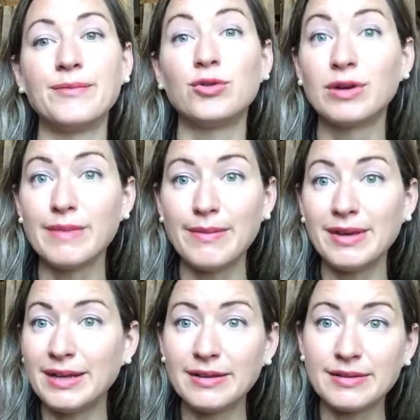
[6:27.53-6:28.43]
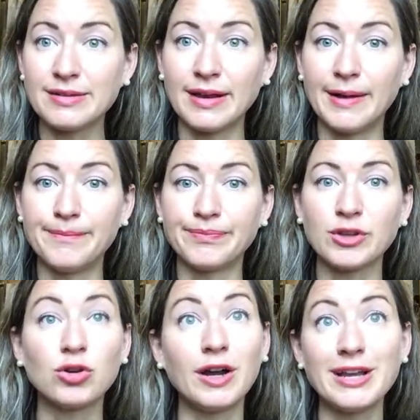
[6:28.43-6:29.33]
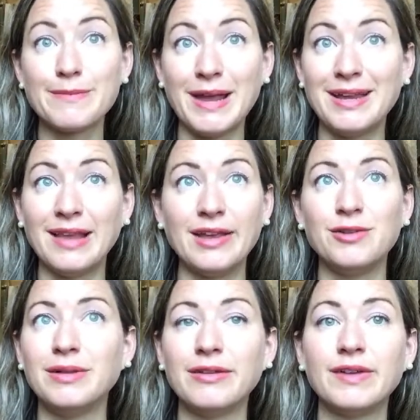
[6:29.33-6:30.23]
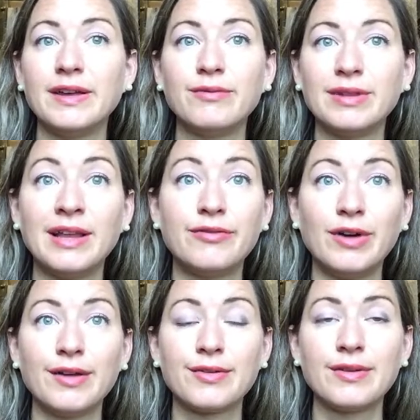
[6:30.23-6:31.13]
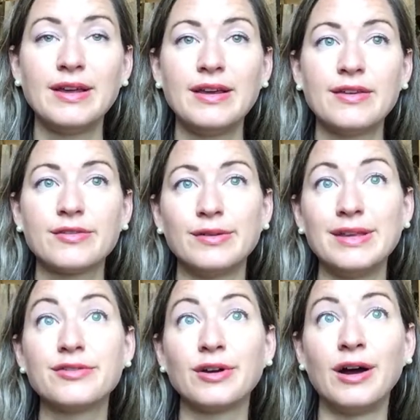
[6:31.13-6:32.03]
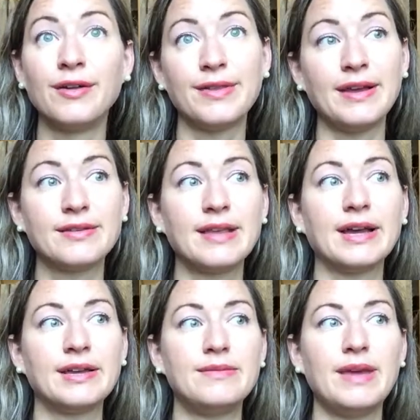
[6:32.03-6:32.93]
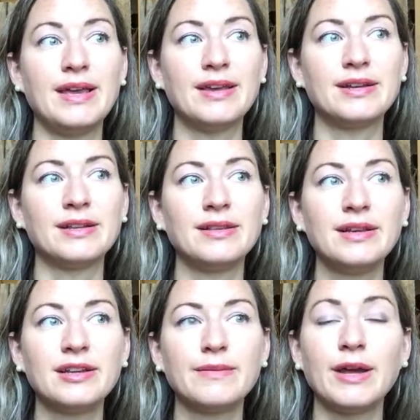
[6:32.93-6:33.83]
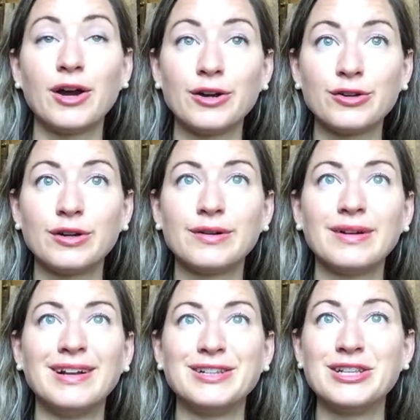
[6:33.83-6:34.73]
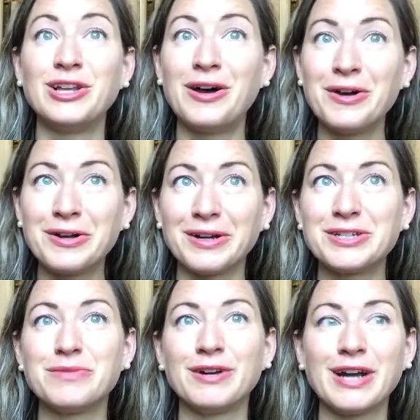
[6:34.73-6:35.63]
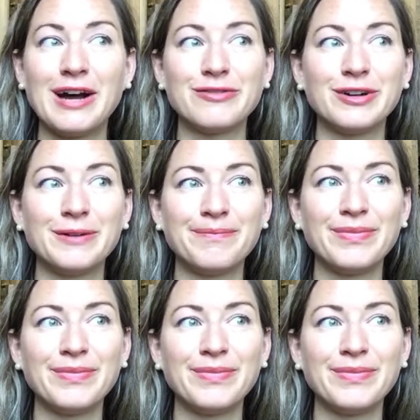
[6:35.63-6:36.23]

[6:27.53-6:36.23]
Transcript: Or maybe it is chronic pain that you live with. So these are all things that can make it a little bit harder and longer to recover.